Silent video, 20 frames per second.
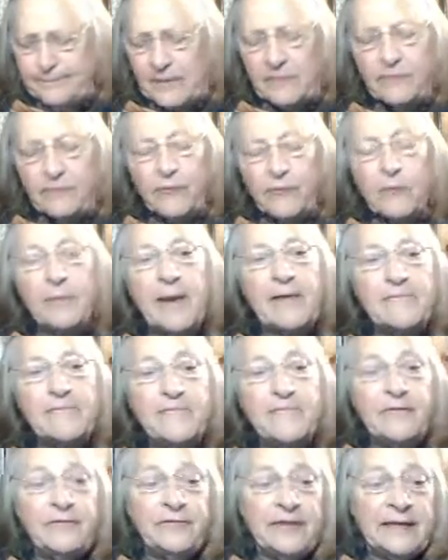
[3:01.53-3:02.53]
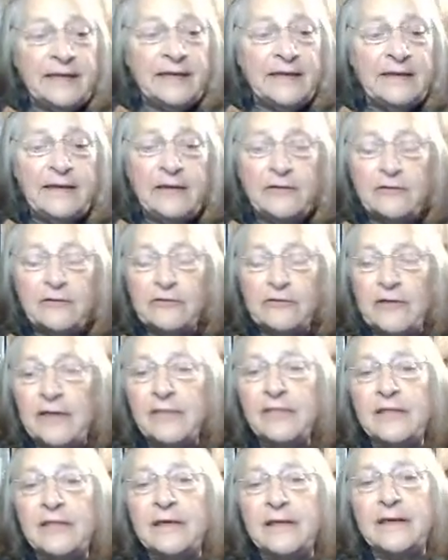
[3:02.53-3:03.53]
for about 15 years, I
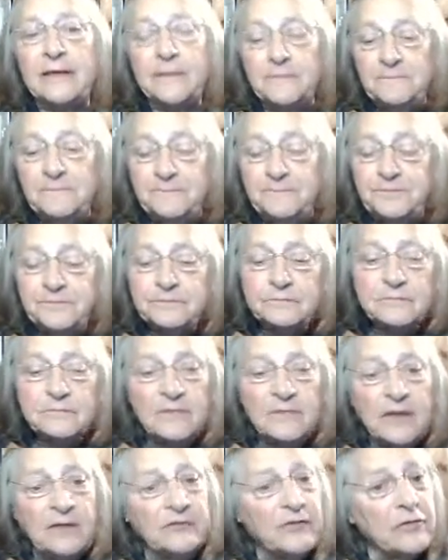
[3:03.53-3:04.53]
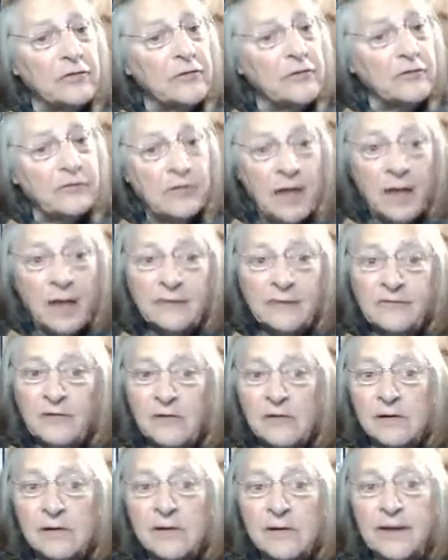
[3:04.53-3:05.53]
think. So there's lots
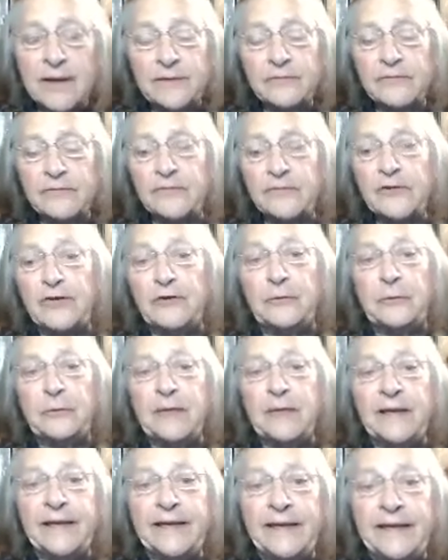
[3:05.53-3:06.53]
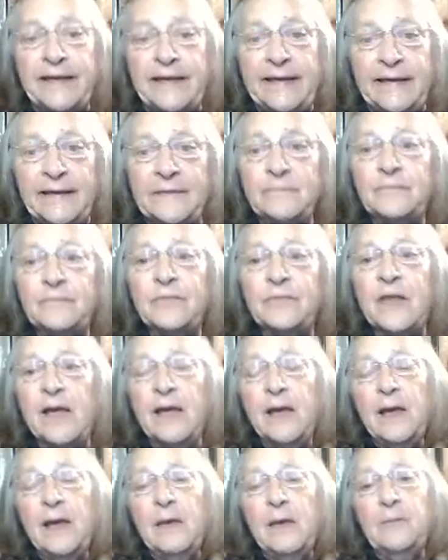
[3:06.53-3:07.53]
of archives for you to play in.
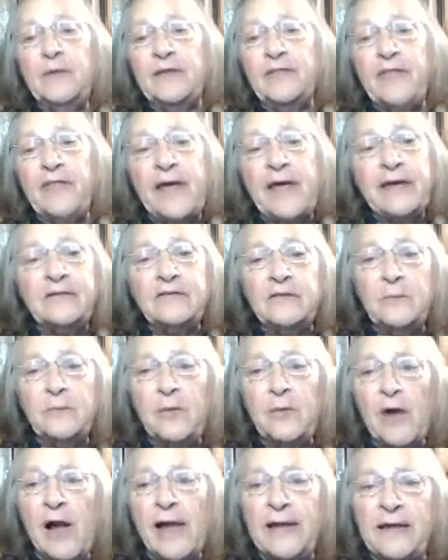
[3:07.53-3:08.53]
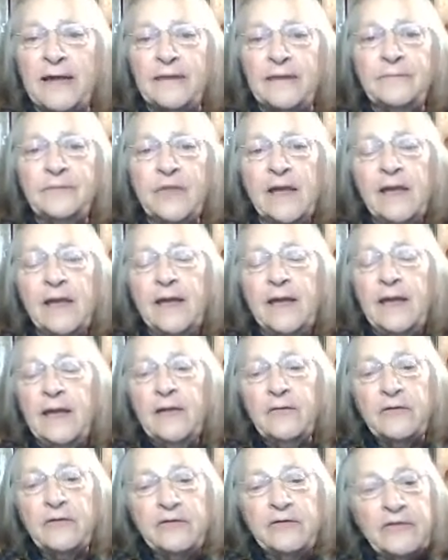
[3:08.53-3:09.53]
But thanks to Brian,
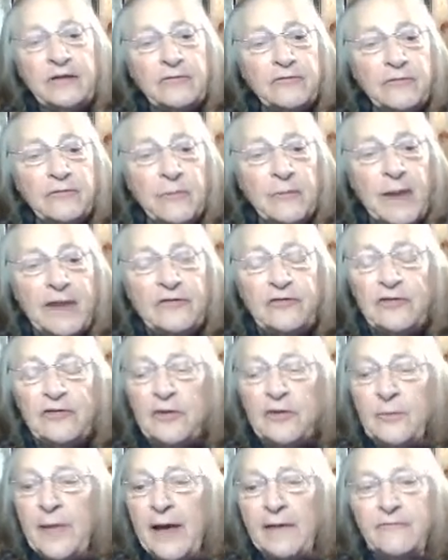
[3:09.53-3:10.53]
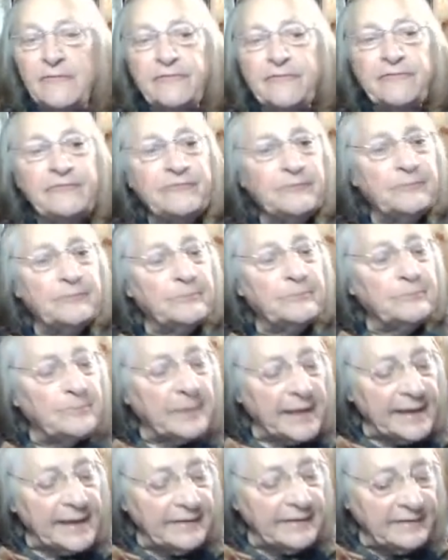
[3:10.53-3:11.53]
here is information about
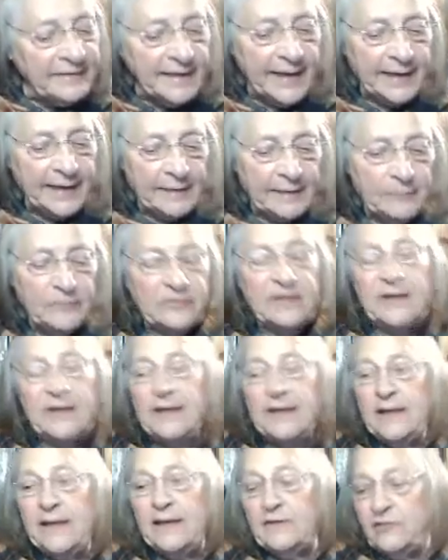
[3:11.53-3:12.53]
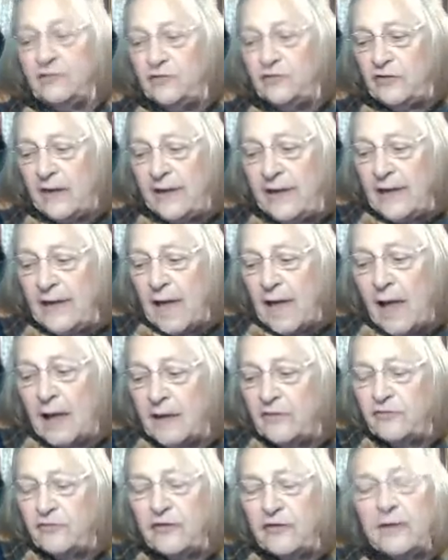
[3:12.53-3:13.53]
place names in
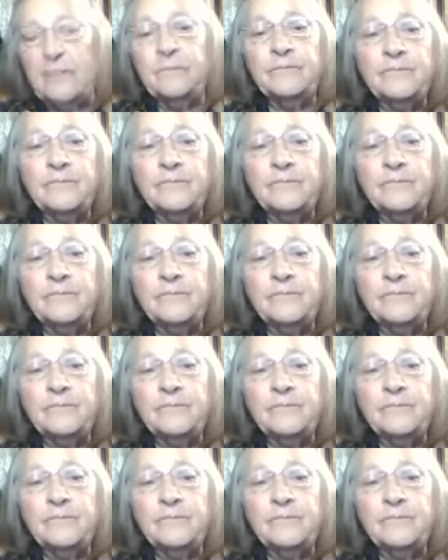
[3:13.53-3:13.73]
genealogy.